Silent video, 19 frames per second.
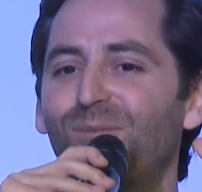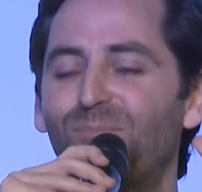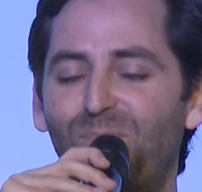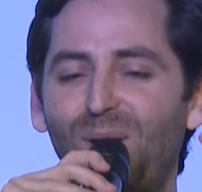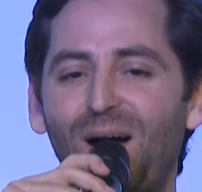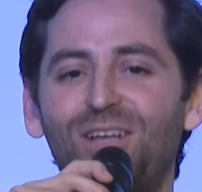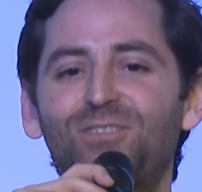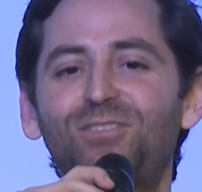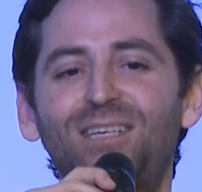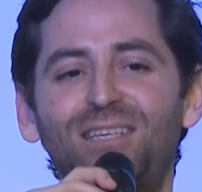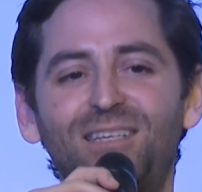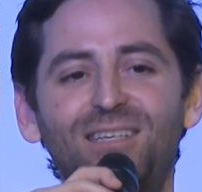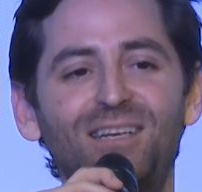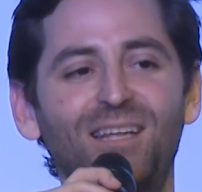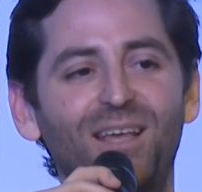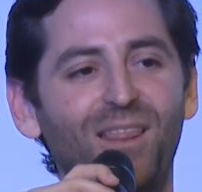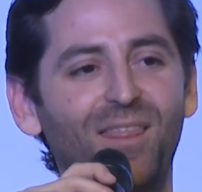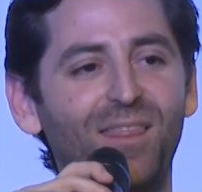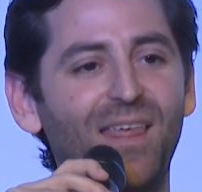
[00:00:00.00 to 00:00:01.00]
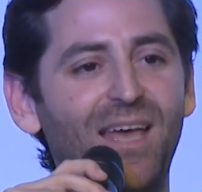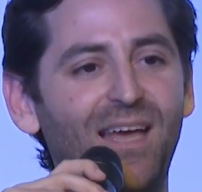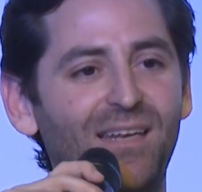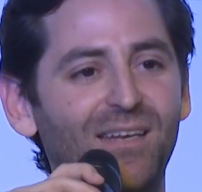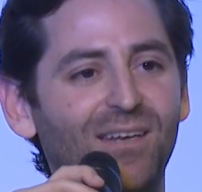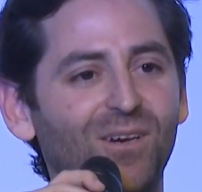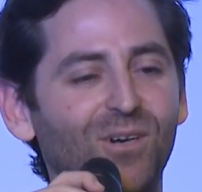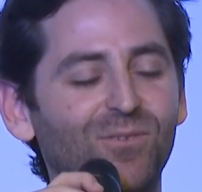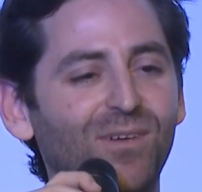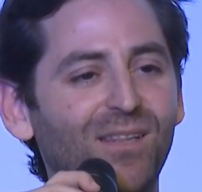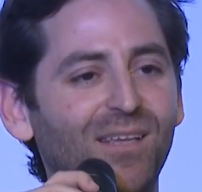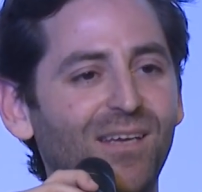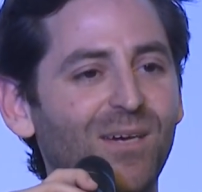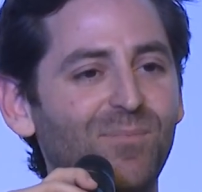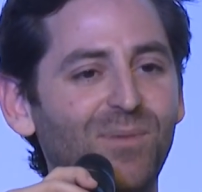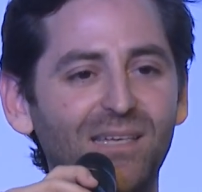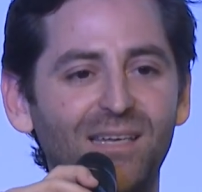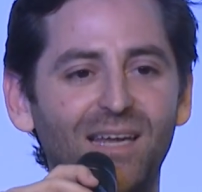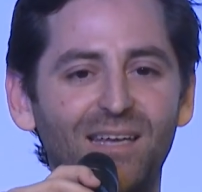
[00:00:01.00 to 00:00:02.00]
posit that over the
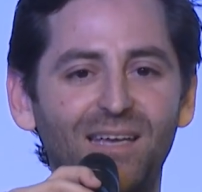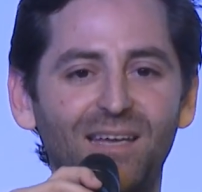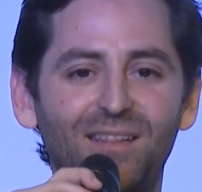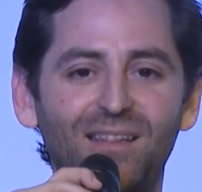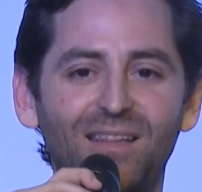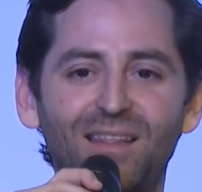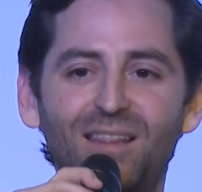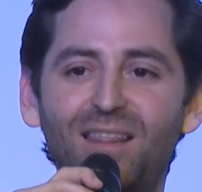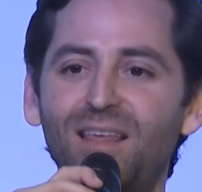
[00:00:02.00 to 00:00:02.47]
coming decade,